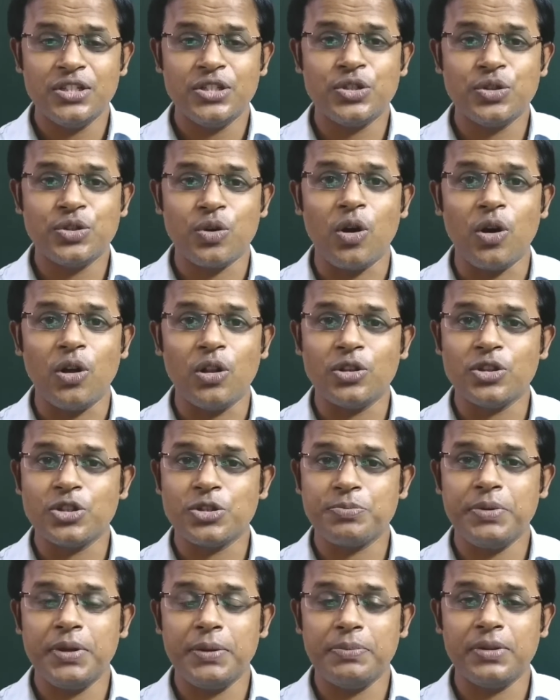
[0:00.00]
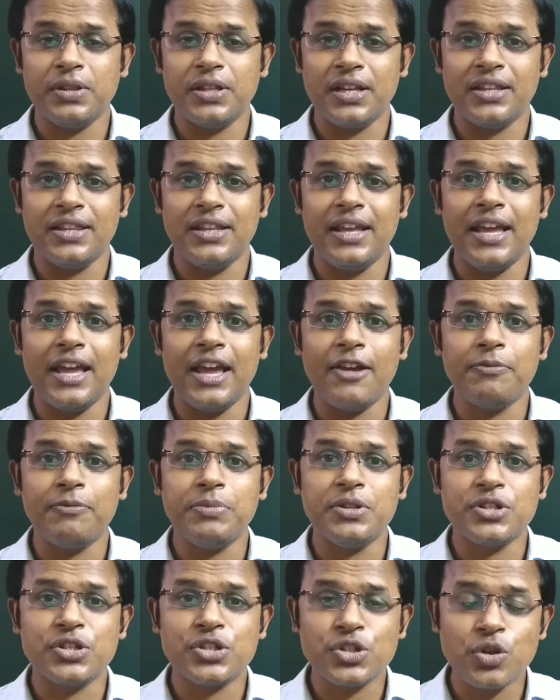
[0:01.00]
to all those people that they have
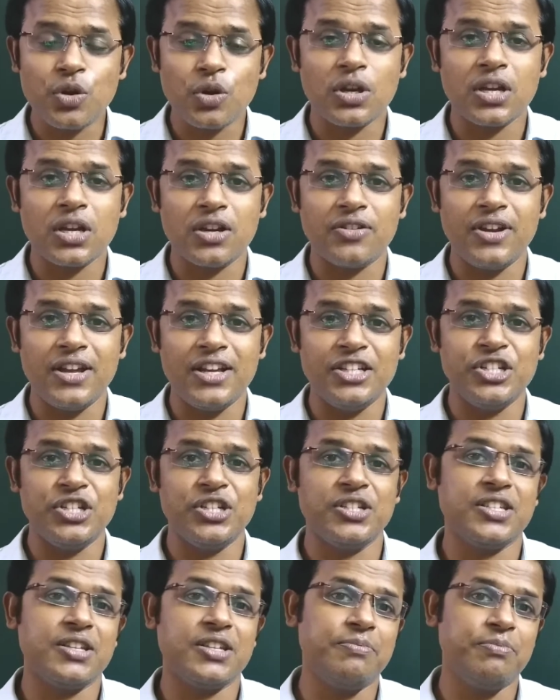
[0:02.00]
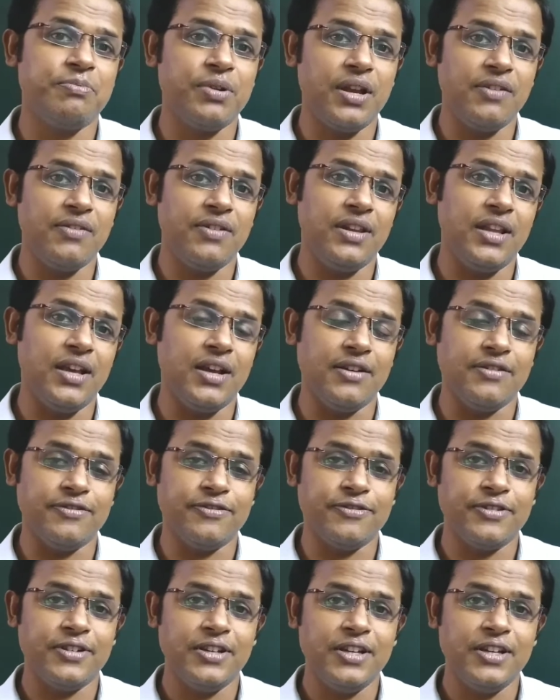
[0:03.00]
been so courageous and brave enough